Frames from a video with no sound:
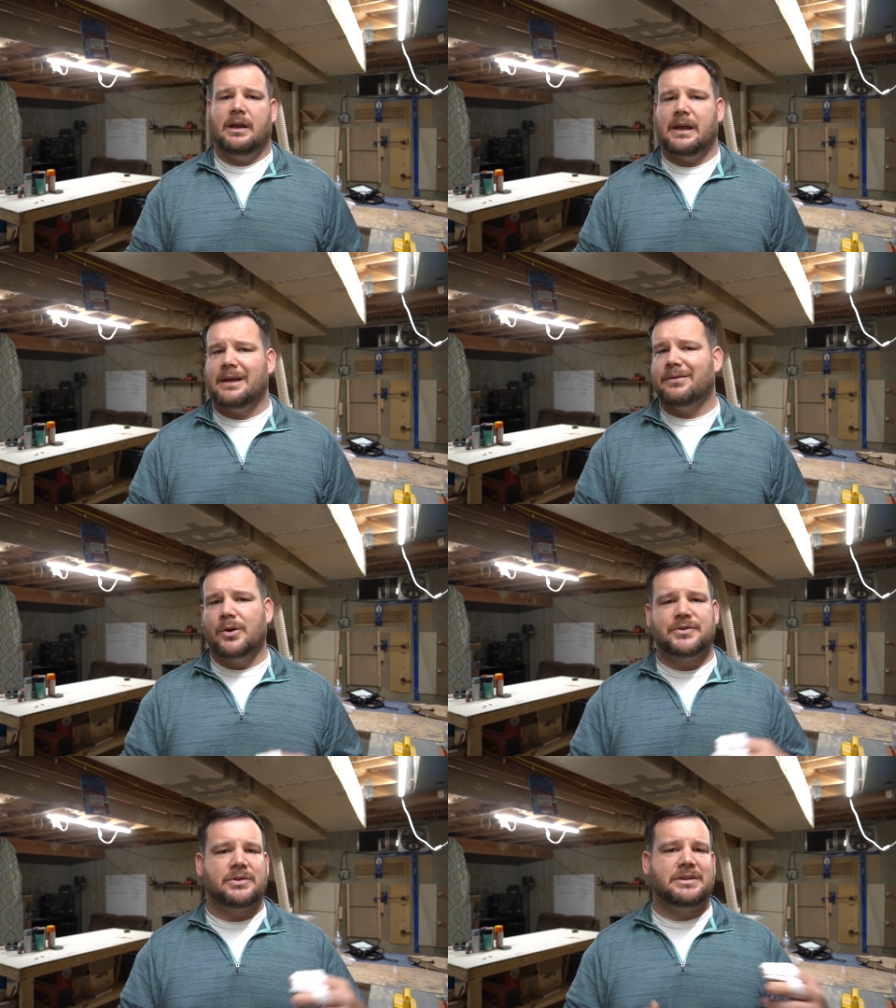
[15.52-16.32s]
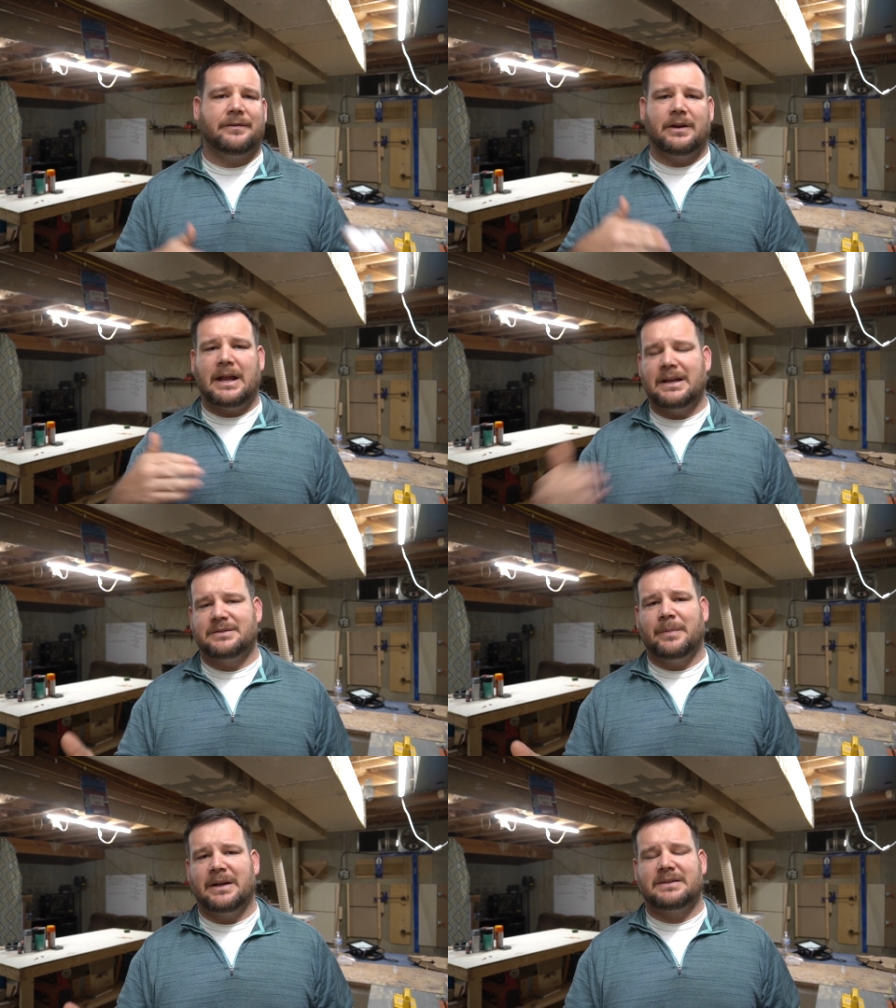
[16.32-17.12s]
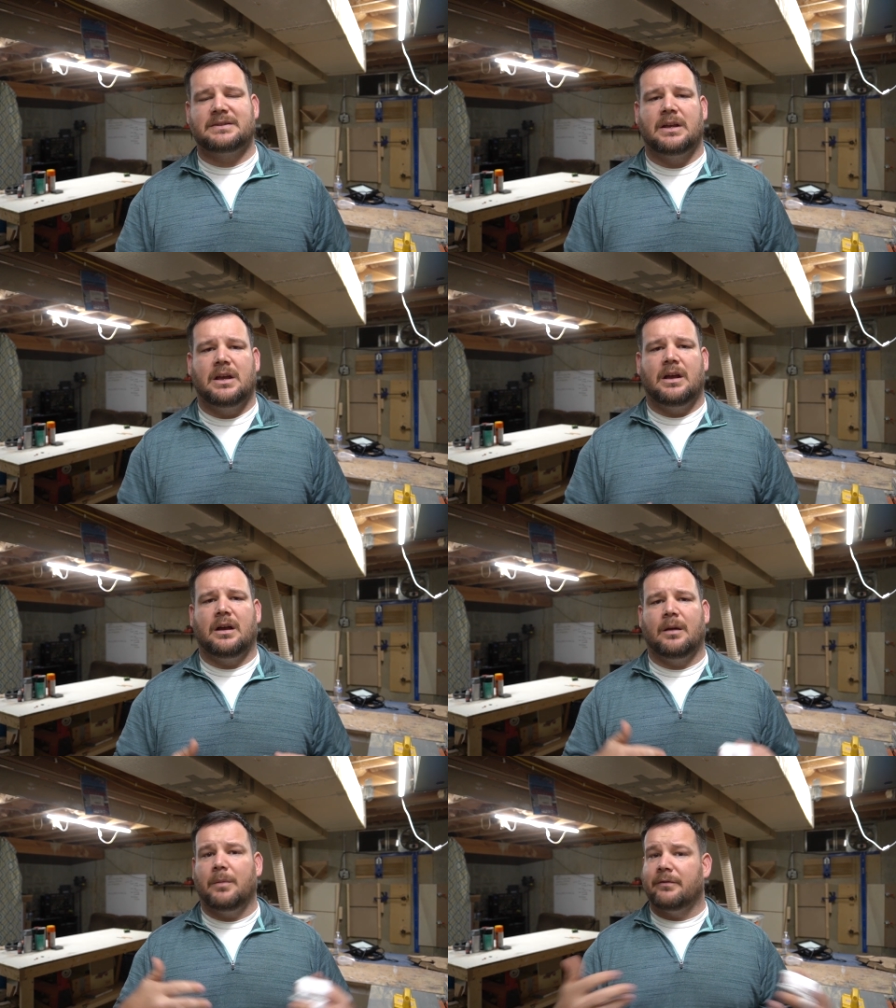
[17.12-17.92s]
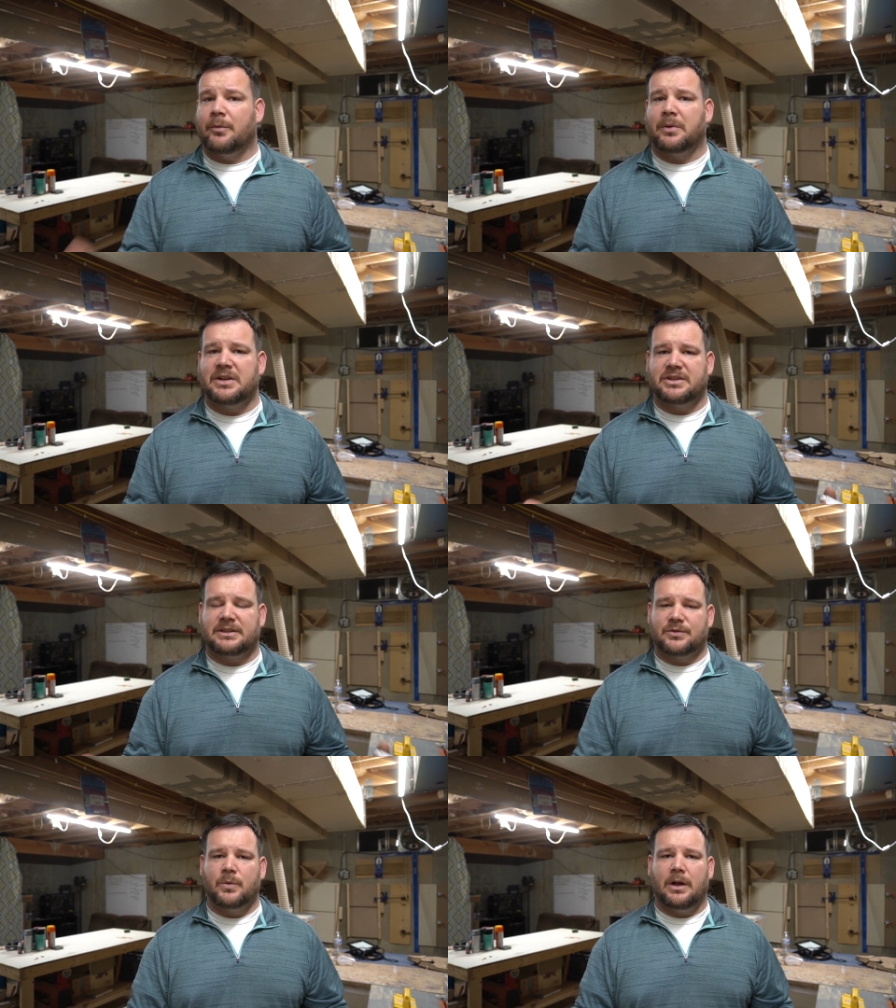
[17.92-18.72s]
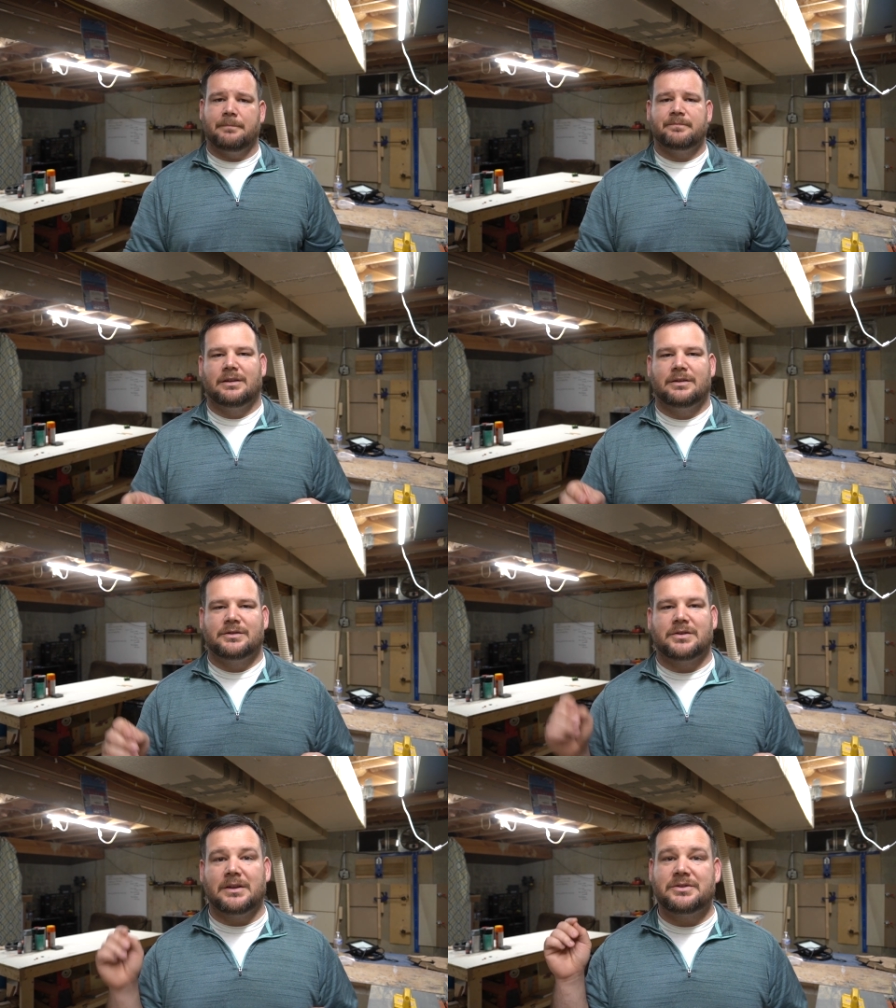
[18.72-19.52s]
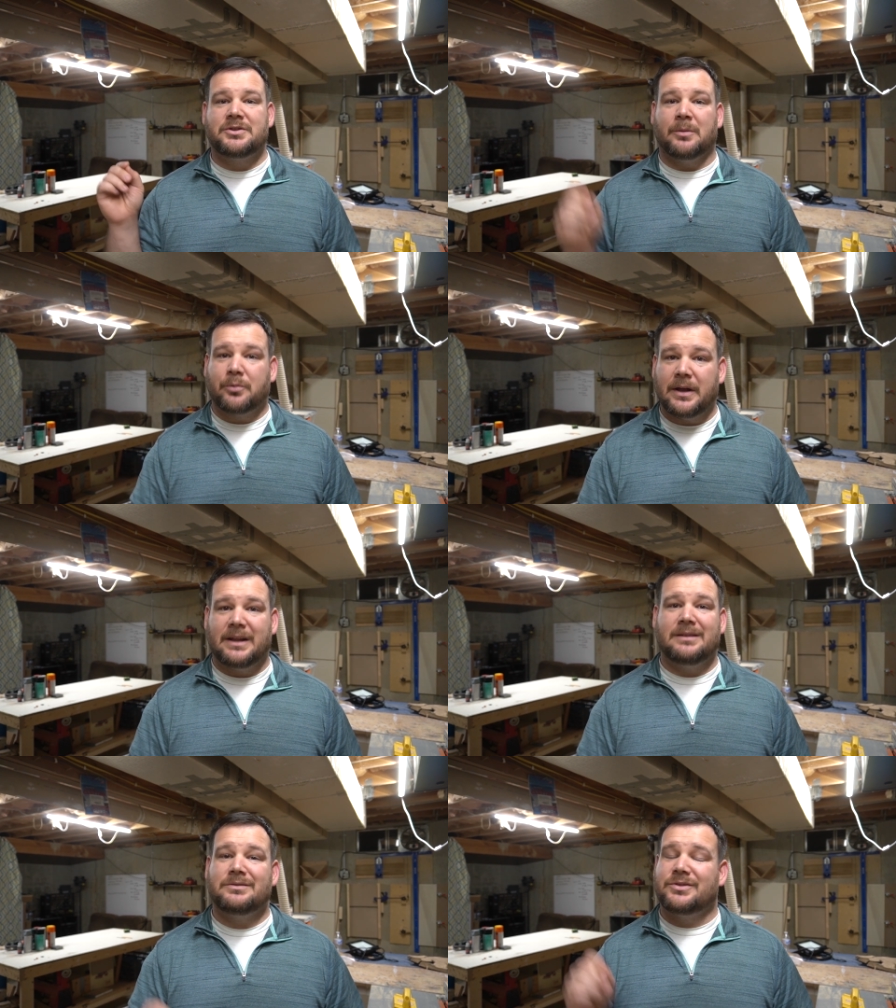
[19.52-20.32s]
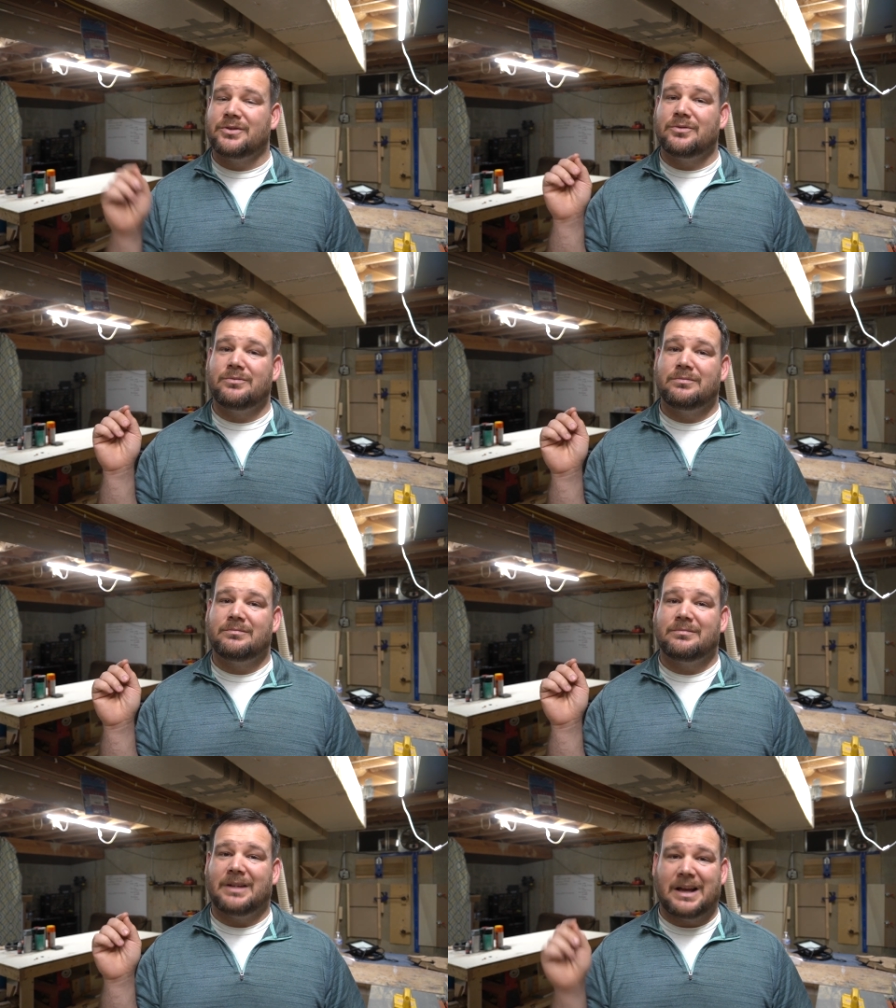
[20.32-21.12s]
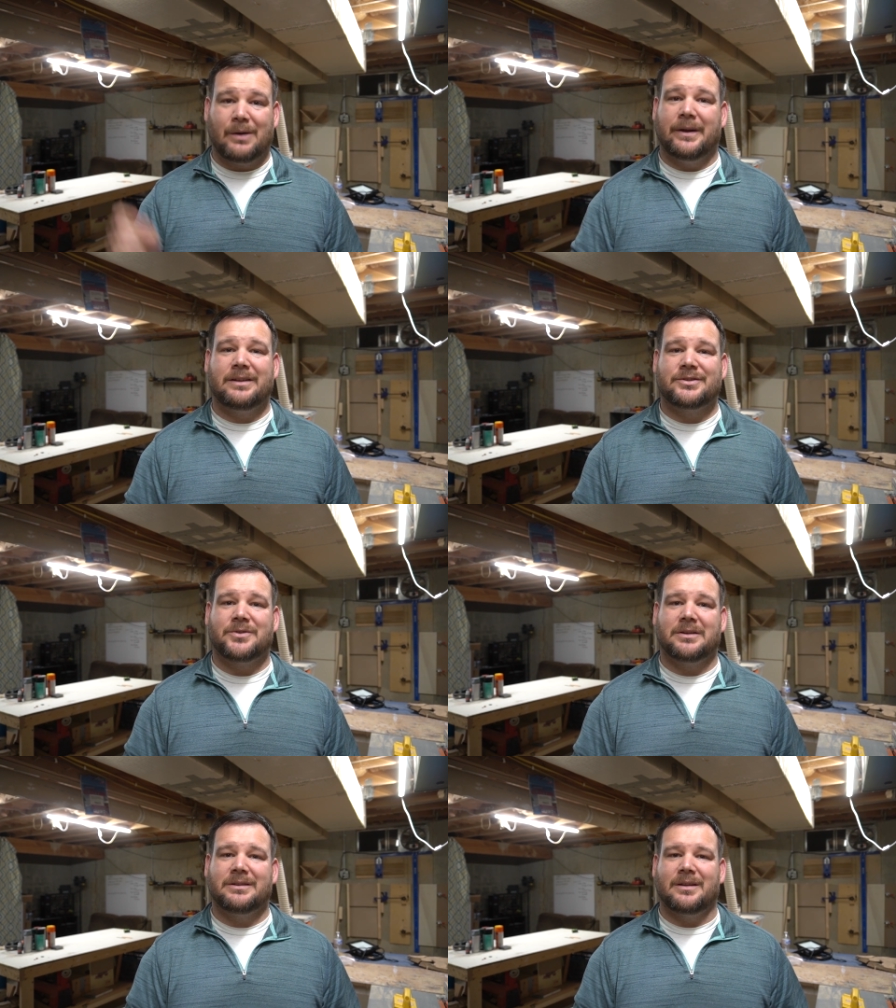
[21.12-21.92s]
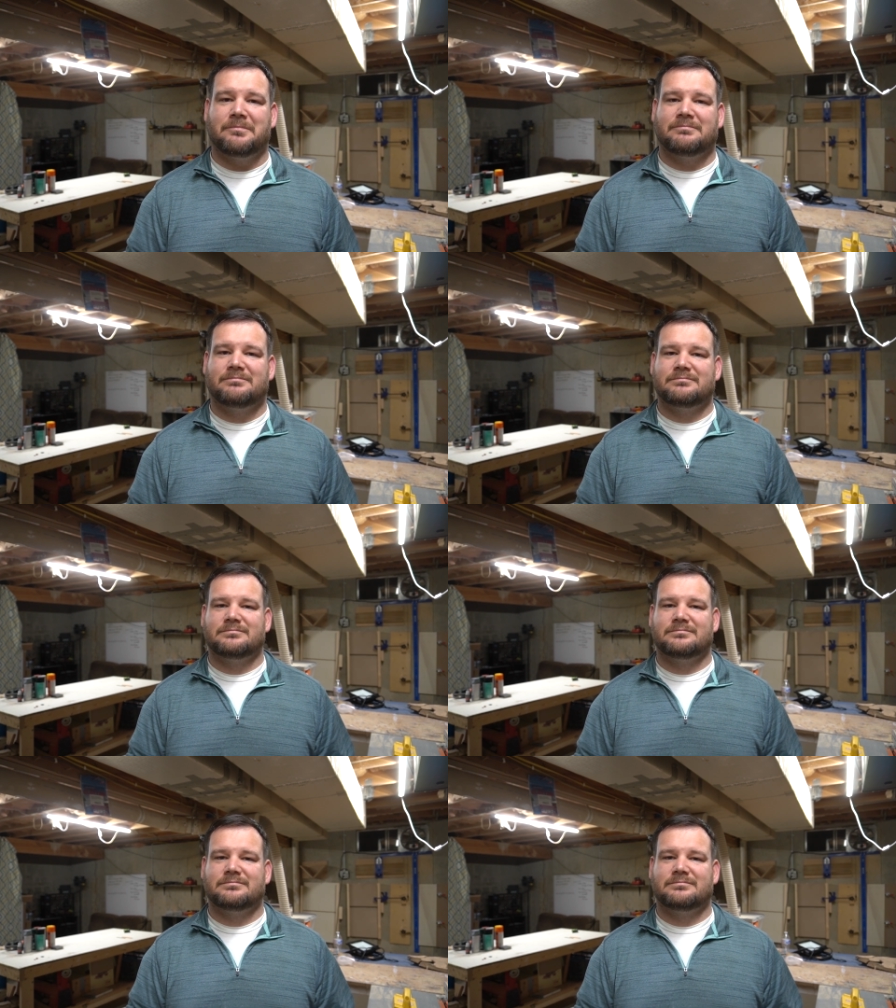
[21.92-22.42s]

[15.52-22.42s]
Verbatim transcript: and those are different aspects um, of the project as well. So let's jump right into how I constructed them.